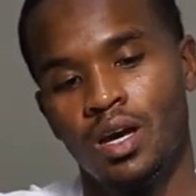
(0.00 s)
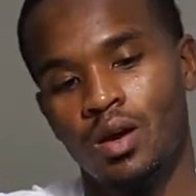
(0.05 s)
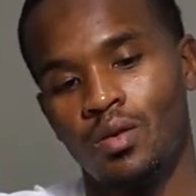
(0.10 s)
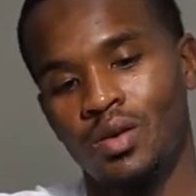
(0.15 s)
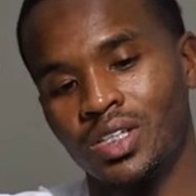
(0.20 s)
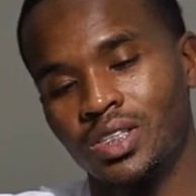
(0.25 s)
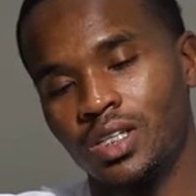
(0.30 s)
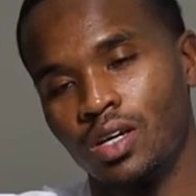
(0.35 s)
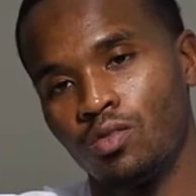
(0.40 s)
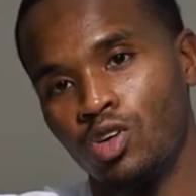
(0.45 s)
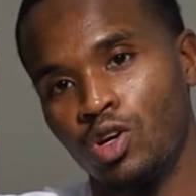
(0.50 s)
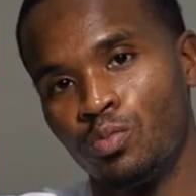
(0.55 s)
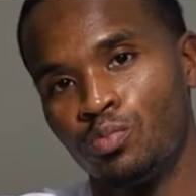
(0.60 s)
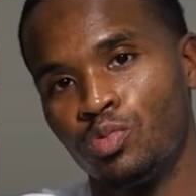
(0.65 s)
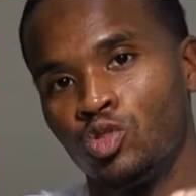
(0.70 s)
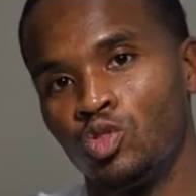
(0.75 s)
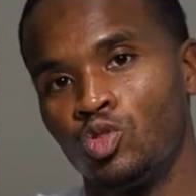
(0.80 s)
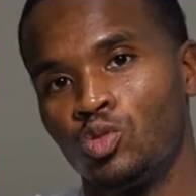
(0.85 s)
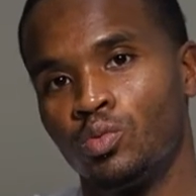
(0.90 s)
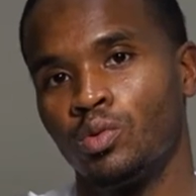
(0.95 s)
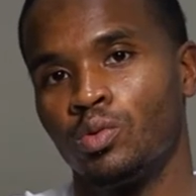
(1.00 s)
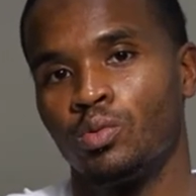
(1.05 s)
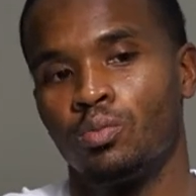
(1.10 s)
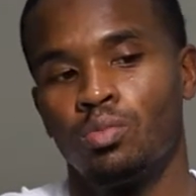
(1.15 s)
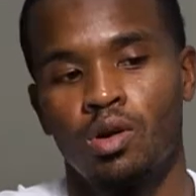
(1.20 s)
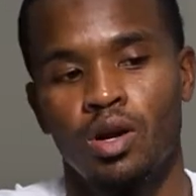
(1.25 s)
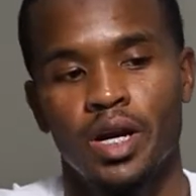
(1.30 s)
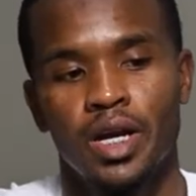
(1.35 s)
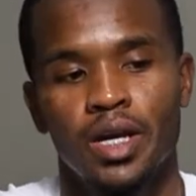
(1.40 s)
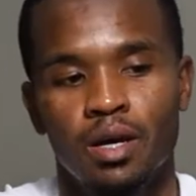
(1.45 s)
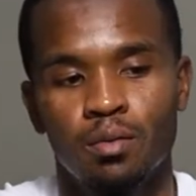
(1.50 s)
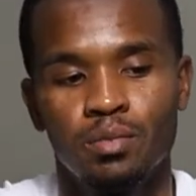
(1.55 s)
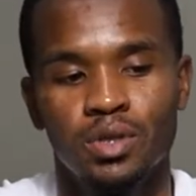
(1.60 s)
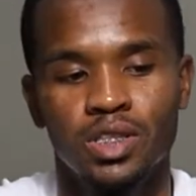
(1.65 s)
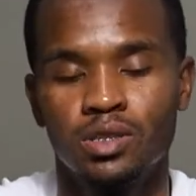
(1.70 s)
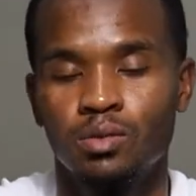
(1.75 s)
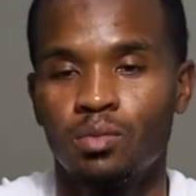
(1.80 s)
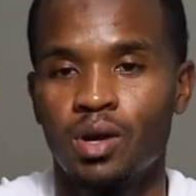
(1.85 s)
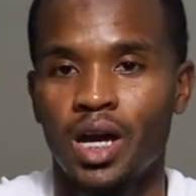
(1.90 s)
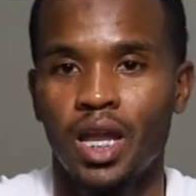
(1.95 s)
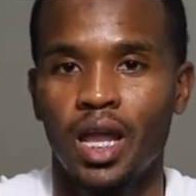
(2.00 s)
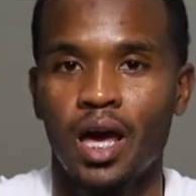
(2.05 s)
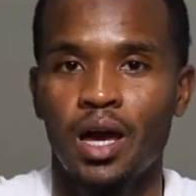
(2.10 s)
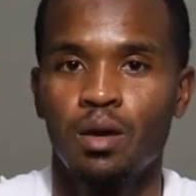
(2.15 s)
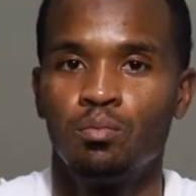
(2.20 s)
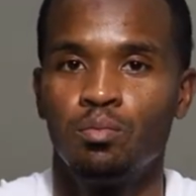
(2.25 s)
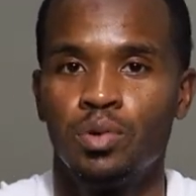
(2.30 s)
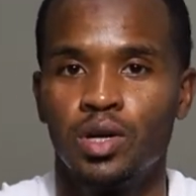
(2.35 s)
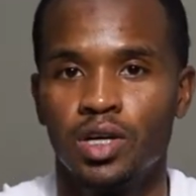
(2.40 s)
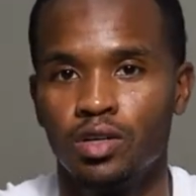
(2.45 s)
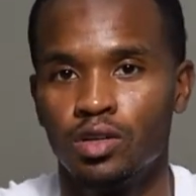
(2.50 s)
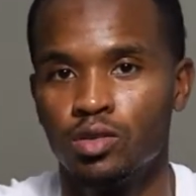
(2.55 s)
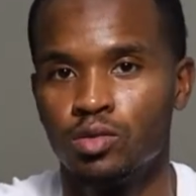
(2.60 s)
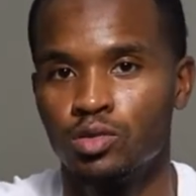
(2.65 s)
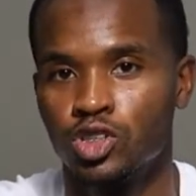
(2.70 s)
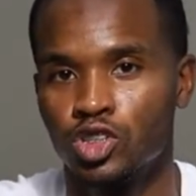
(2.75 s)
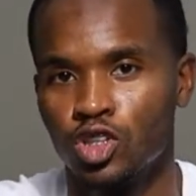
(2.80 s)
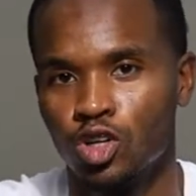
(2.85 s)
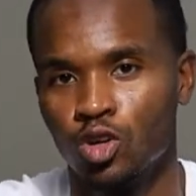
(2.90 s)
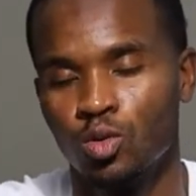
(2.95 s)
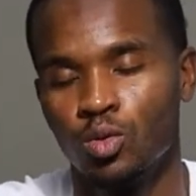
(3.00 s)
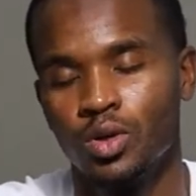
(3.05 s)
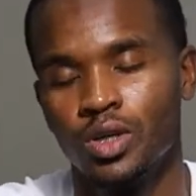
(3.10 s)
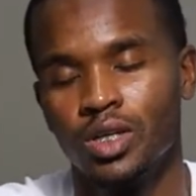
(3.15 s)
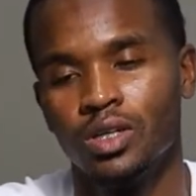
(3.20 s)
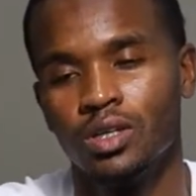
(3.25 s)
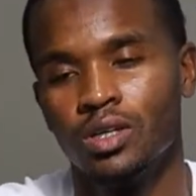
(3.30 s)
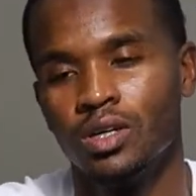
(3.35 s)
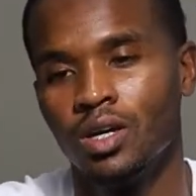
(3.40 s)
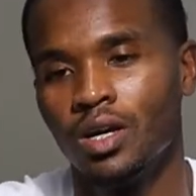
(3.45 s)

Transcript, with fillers: And I say reputable brand, I mean somebody like Bell, Shoei,